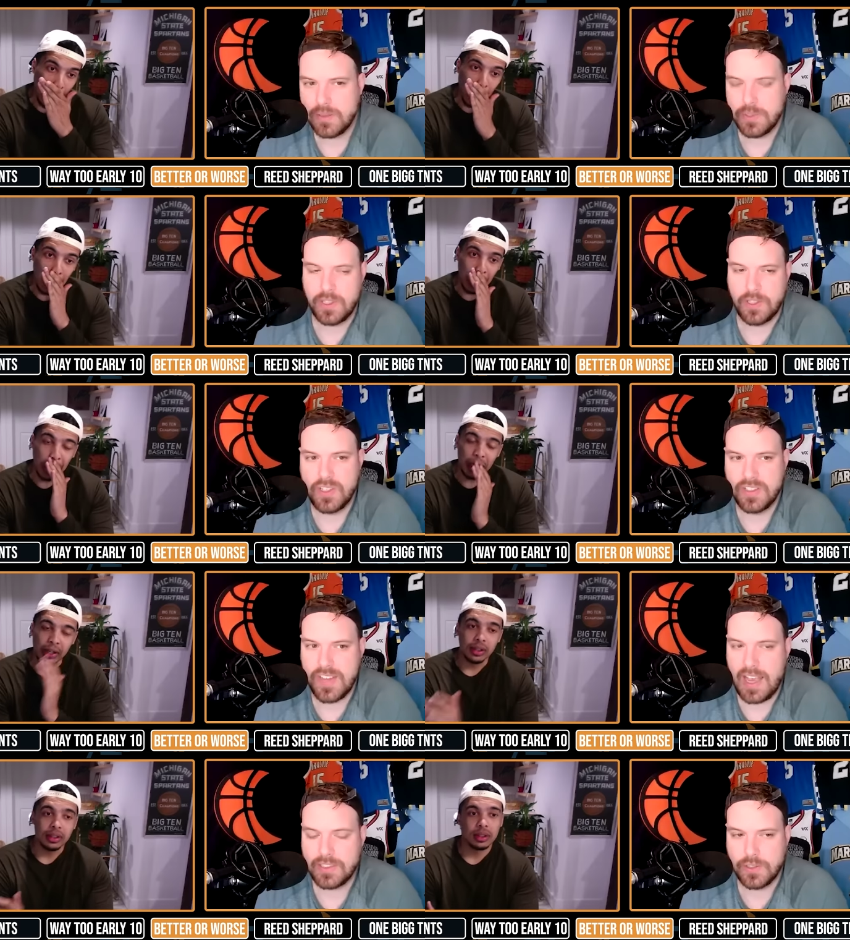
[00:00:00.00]
Speaker 1: it was such a
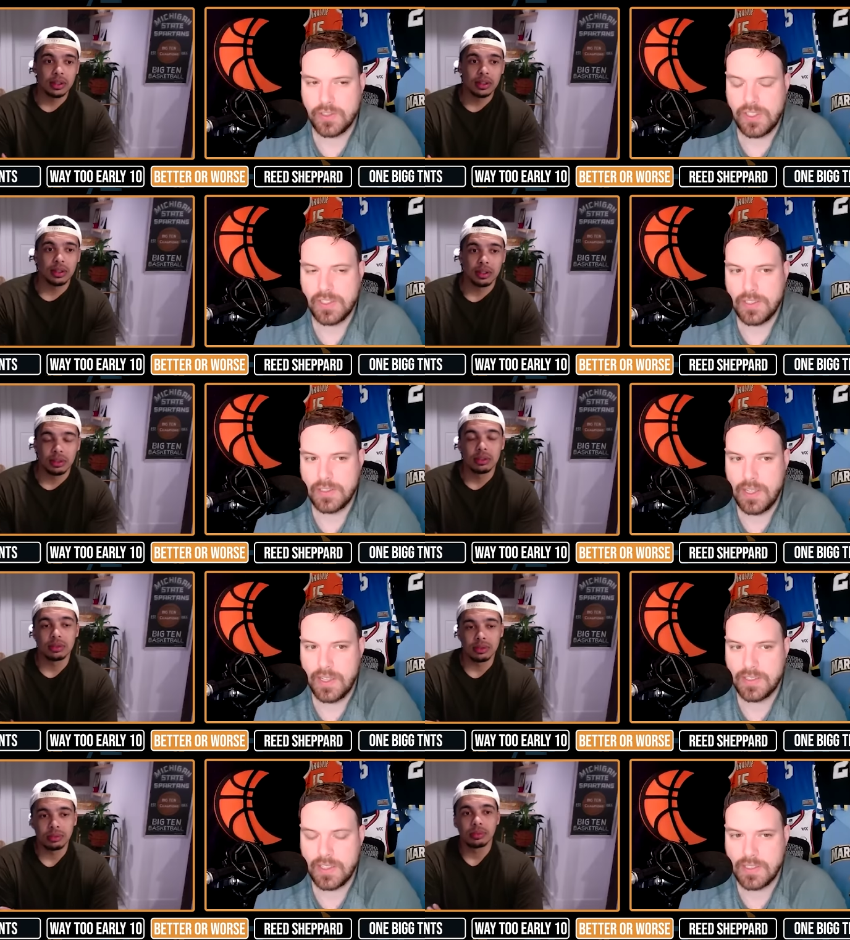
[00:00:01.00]
disaster season
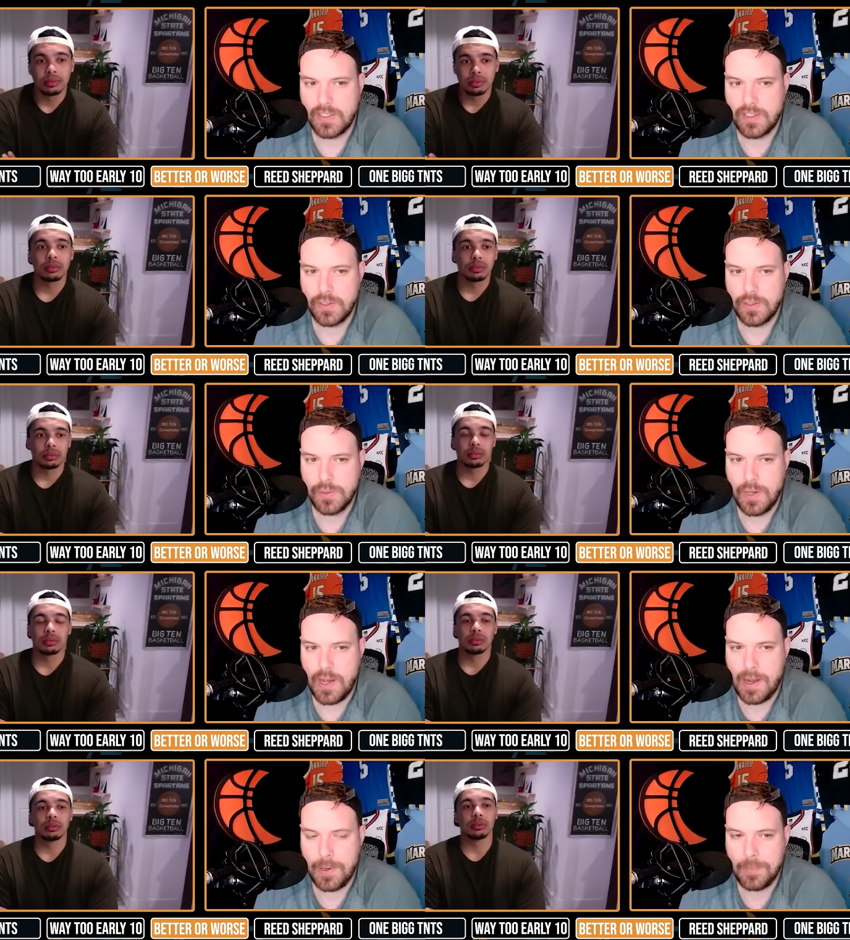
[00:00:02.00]
at 62.
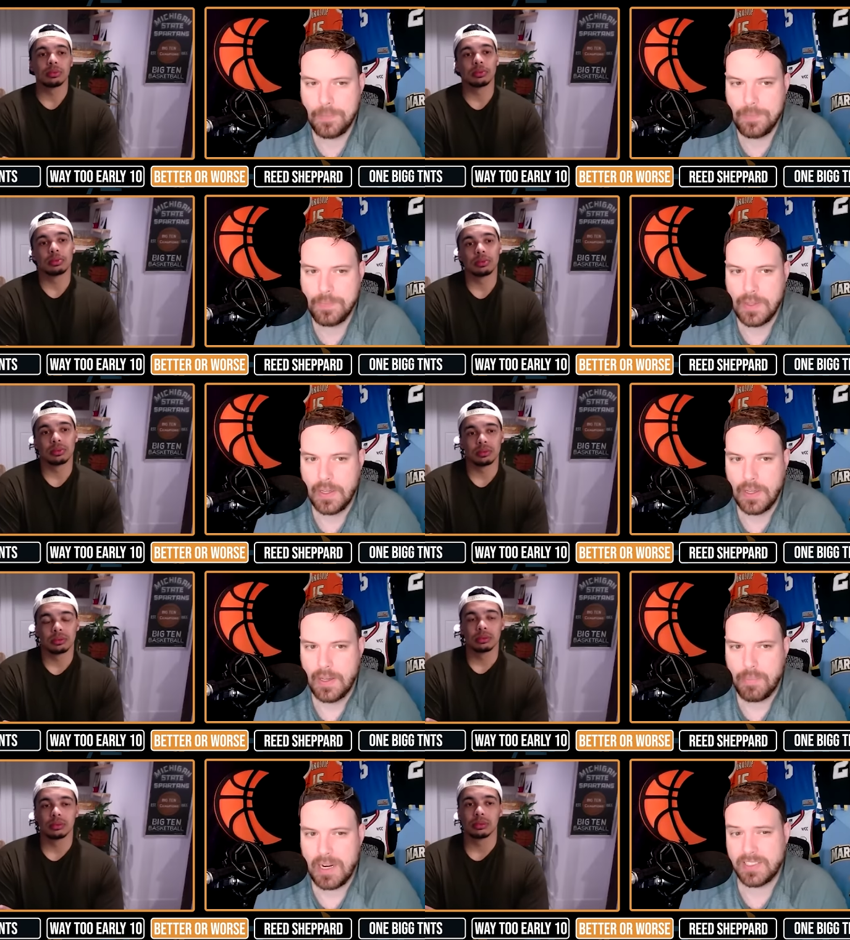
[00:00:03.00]
But
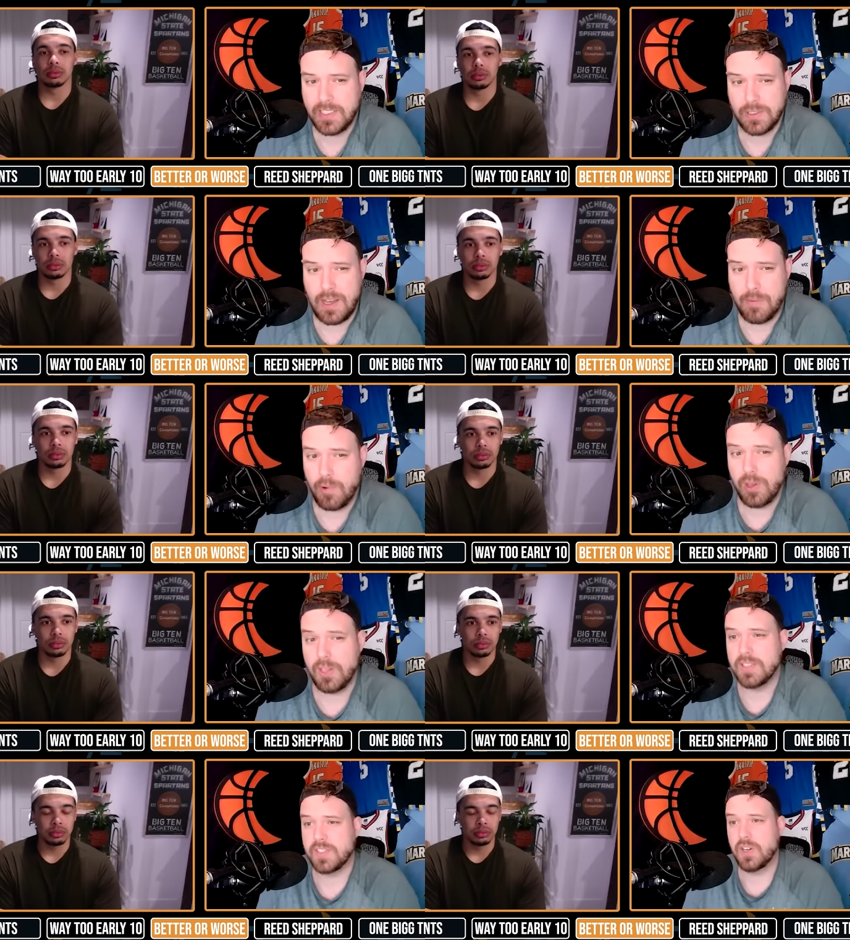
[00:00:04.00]
I'm really
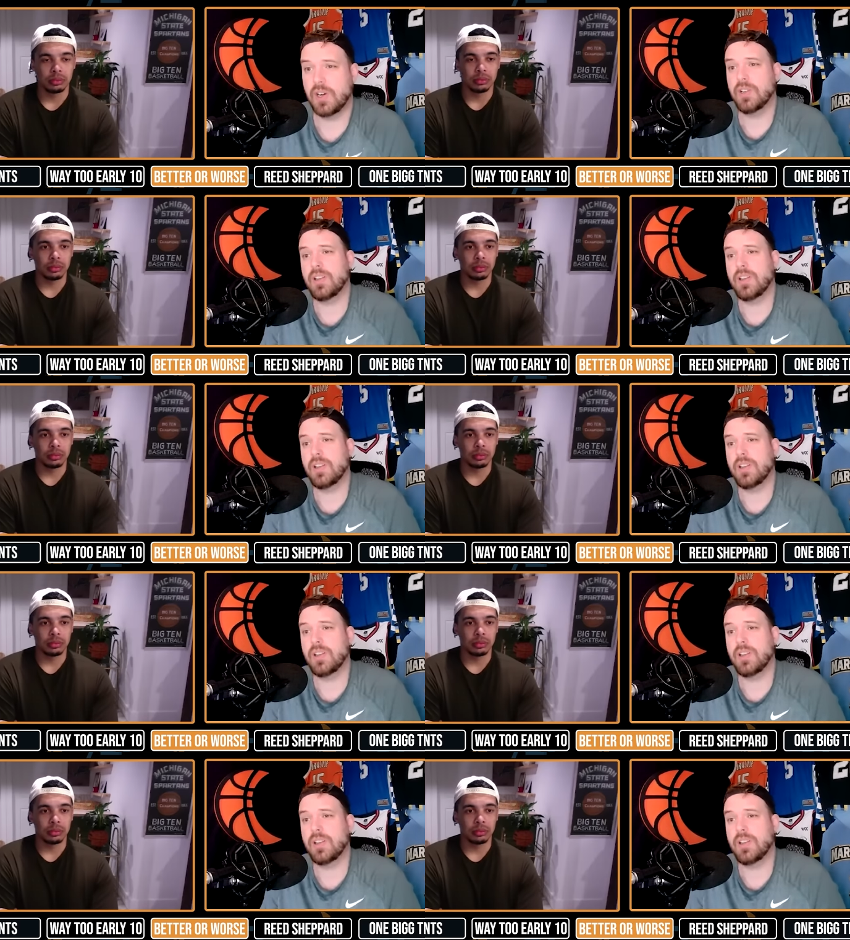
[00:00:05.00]
concerned.